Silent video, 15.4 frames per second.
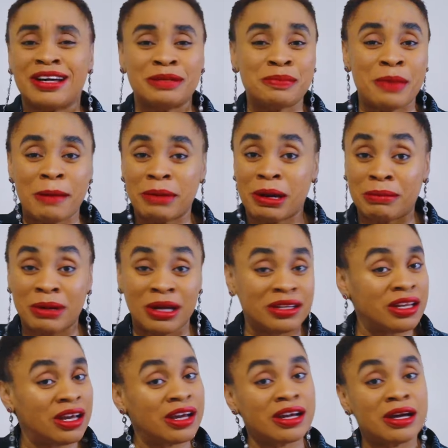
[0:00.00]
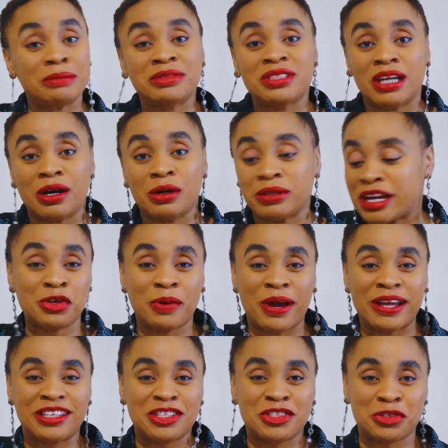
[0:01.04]
Ma, nah, calm down. I know
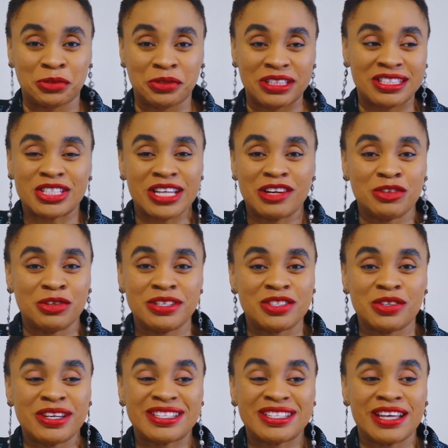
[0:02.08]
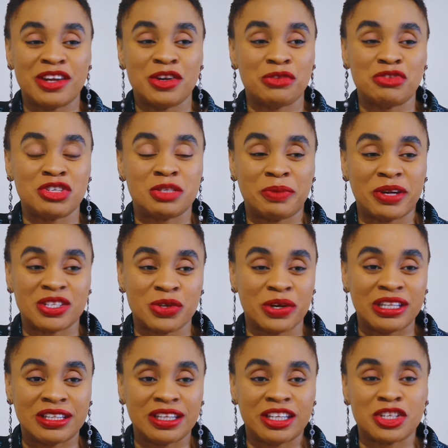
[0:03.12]
why they do it, because I know it's not a sign of respect or
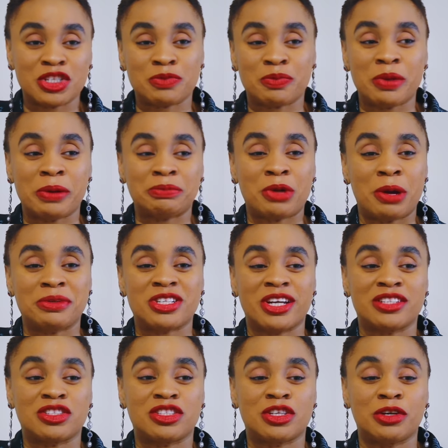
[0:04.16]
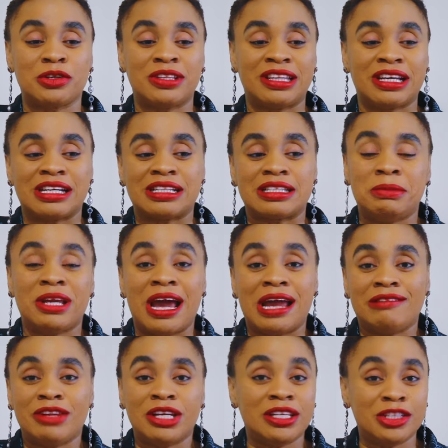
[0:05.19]
anything. They're just probably trying to tell you that
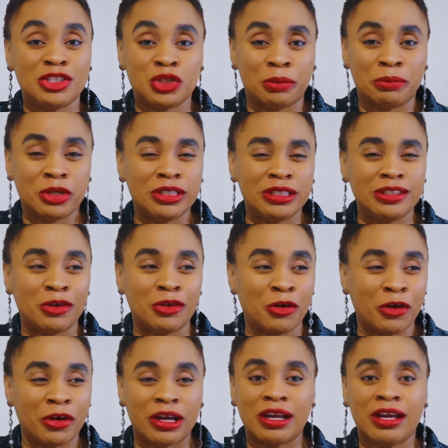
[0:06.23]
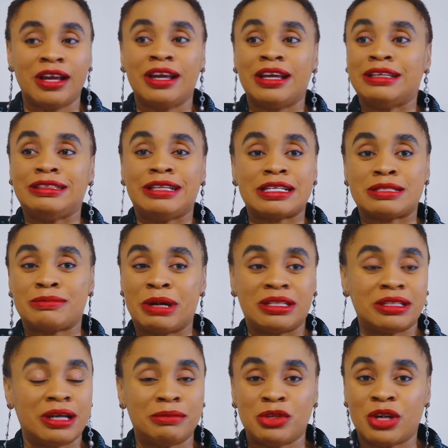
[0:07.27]
I really need your money, or yes,
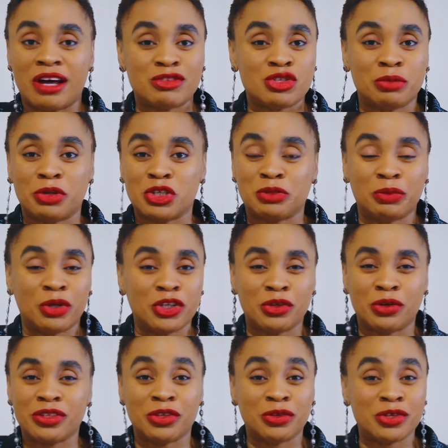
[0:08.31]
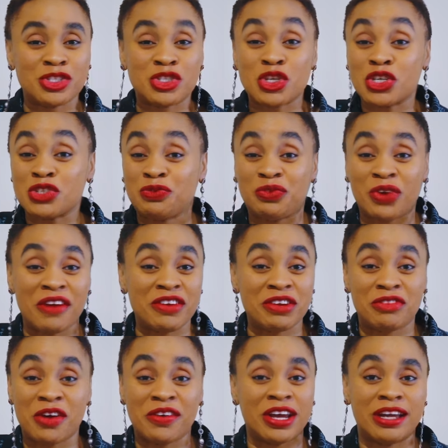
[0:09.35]
madam, you have so much money, or you know, it's just very,
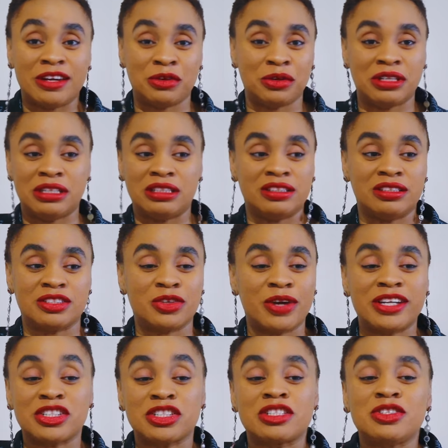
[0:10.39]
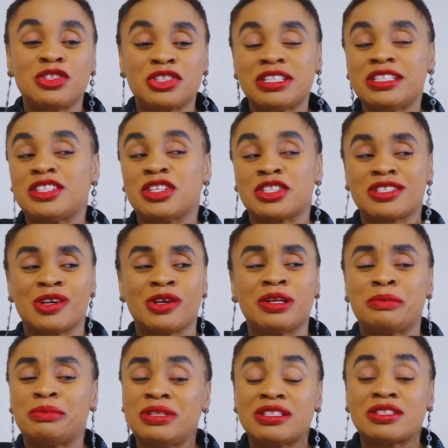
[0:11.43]
very annoying. So I just usually just tell
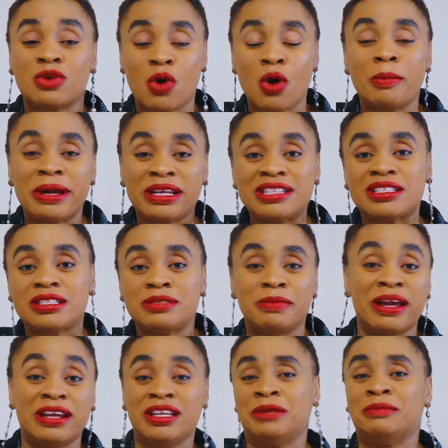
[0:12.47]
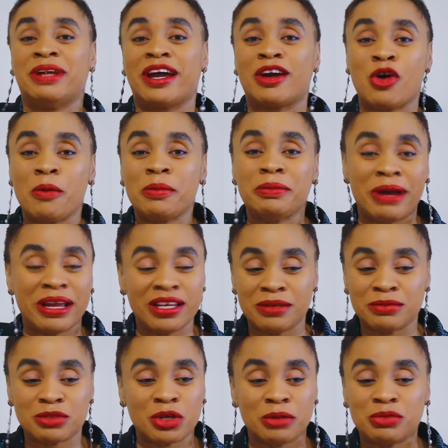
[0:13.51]
them, please call me, this is my name, like call me my
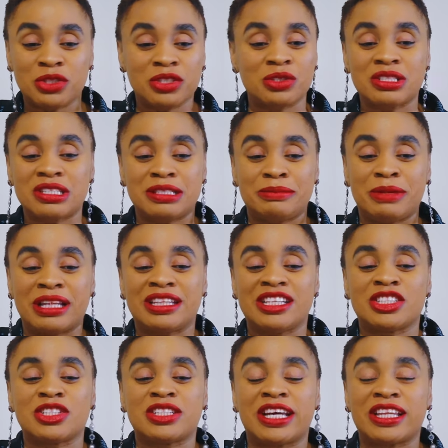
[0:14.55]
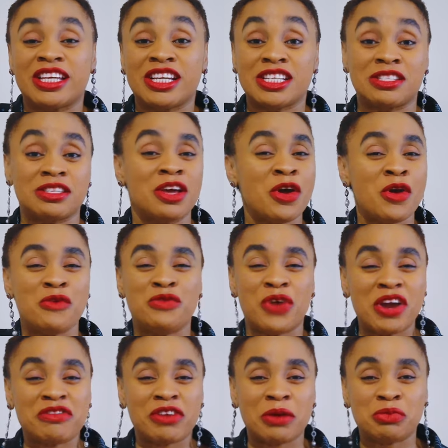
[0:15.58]
name, stop doing all this, my thing, because I think it's
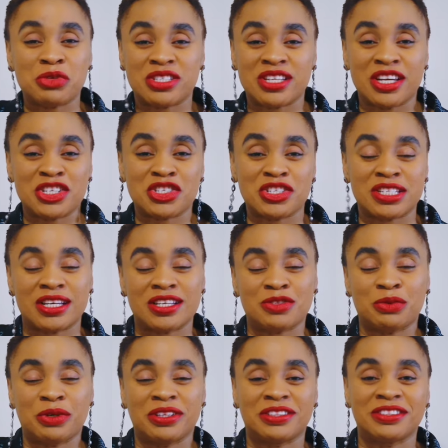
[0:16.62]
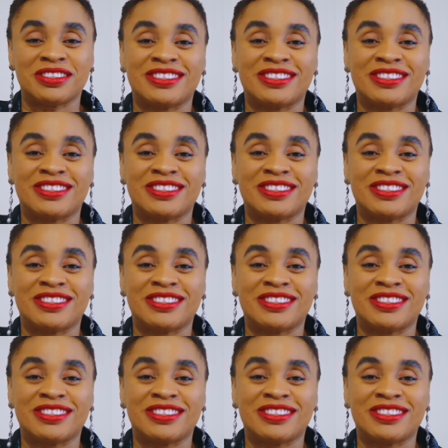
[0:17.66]
very, very pretentious as well.